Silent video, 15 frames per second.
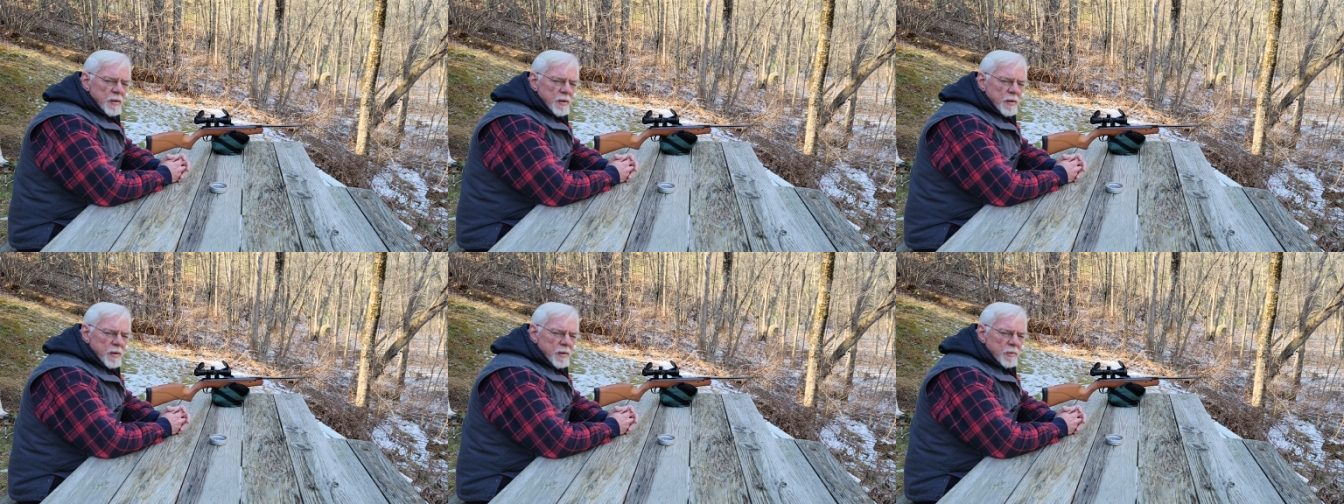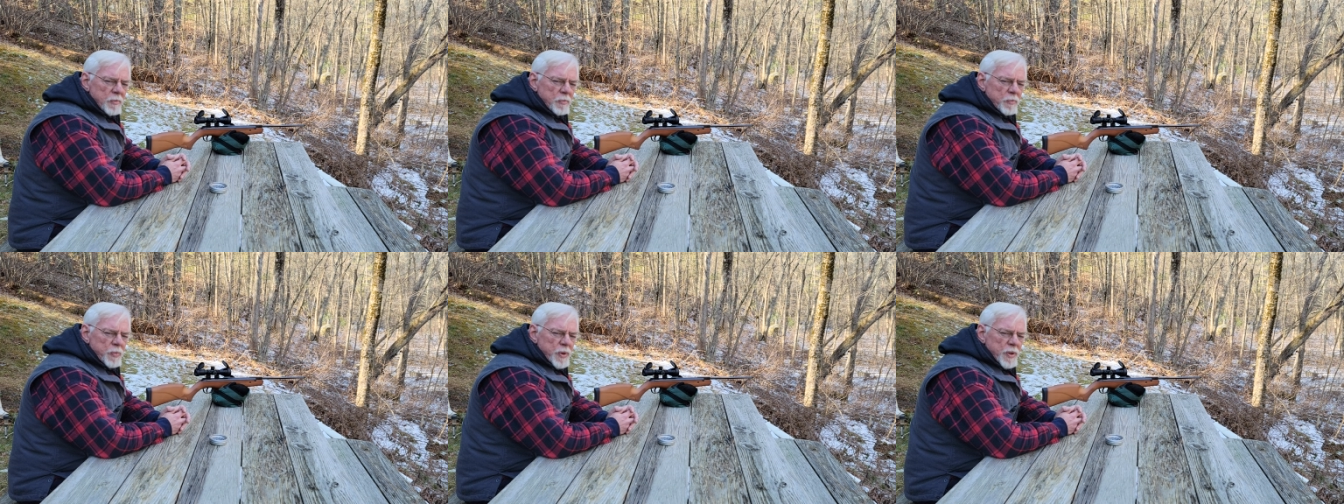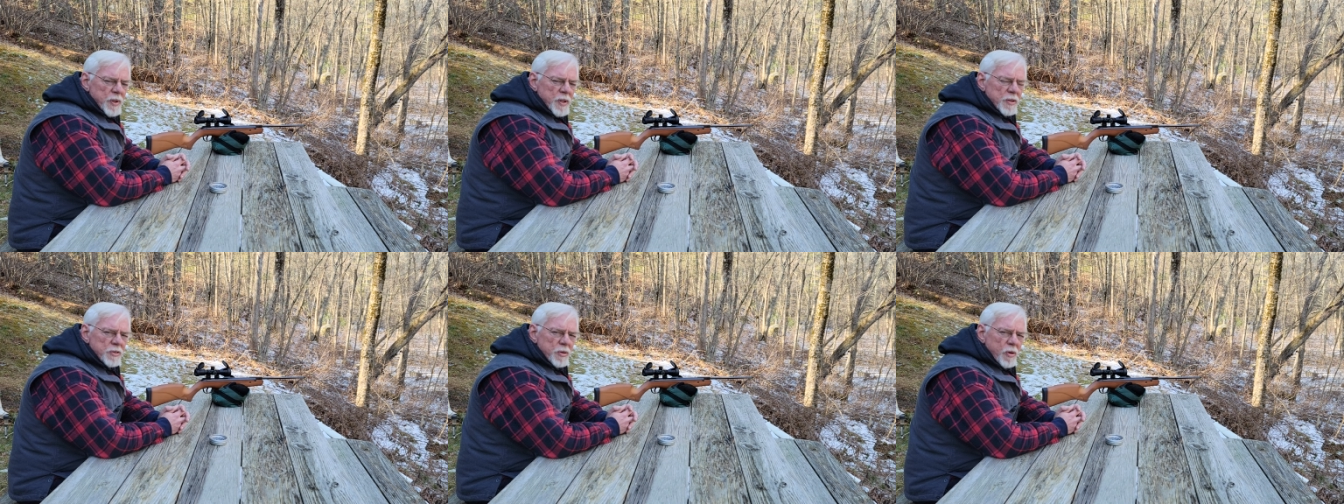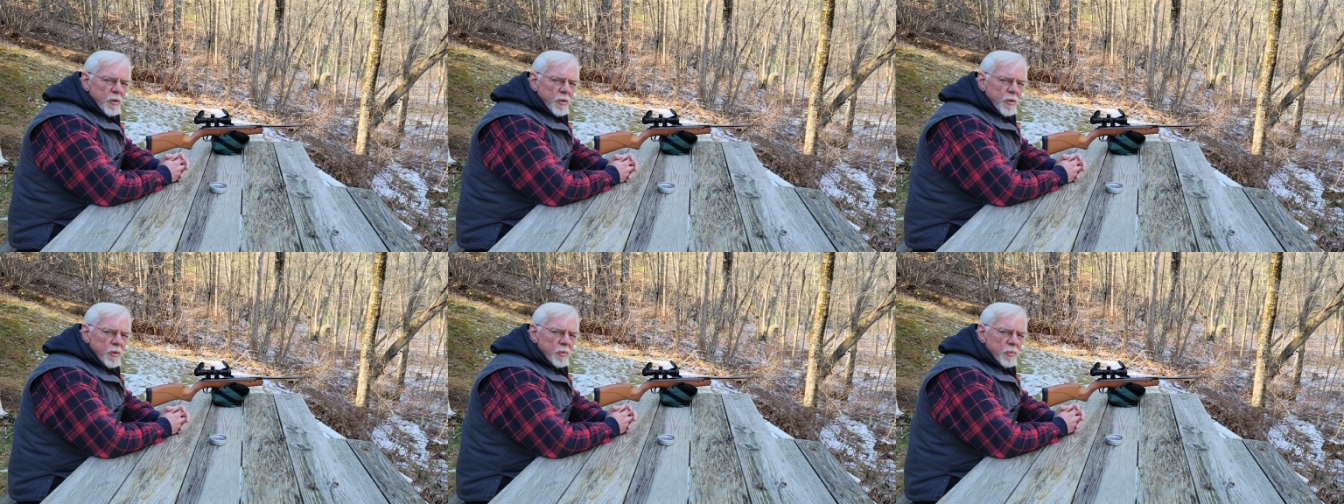Um, but it's
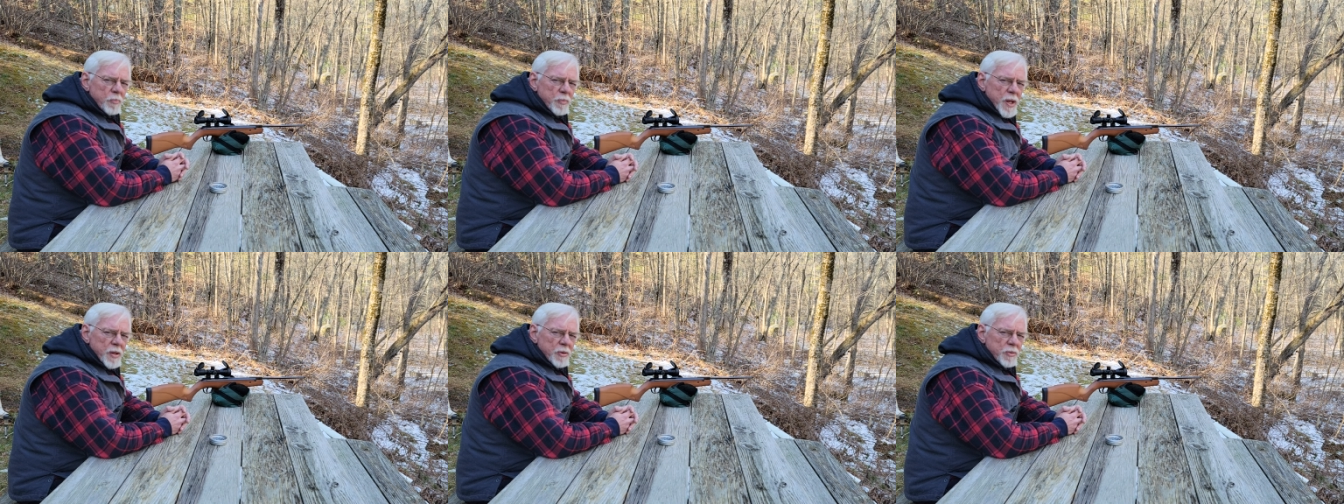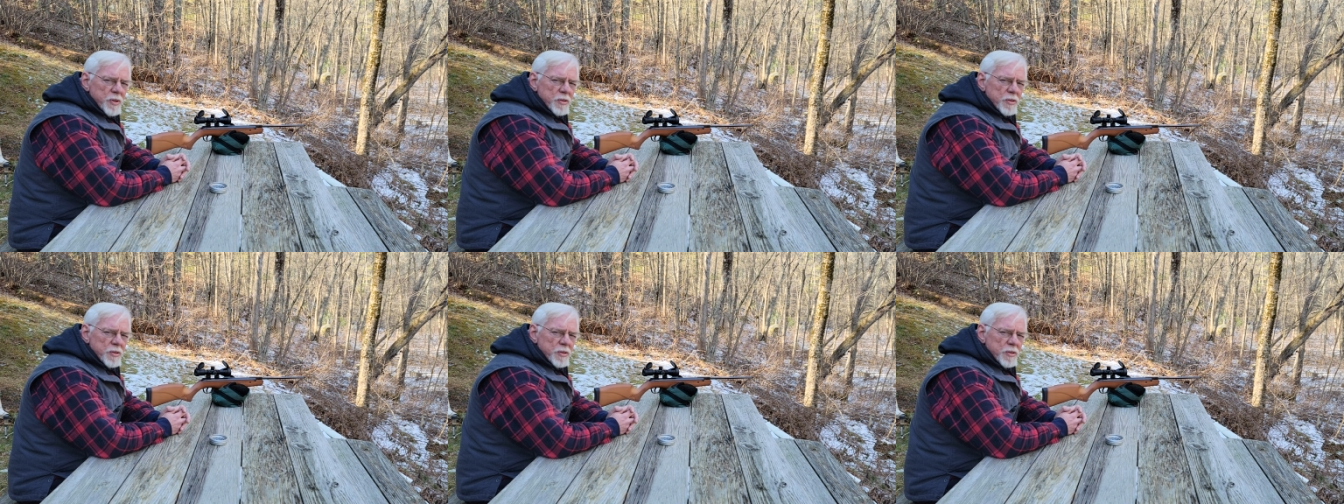all metal.